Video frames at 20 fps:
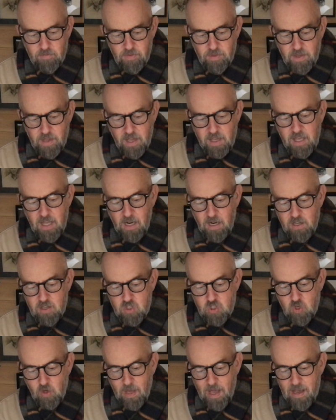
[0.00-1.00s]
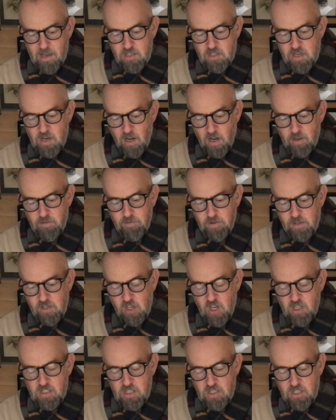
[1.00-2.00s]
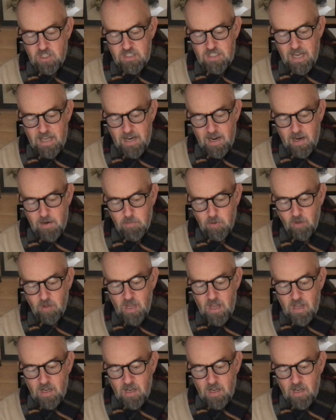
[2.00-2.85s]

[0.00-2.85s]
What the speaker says: Achilles took out his knife and gutted the dead animal,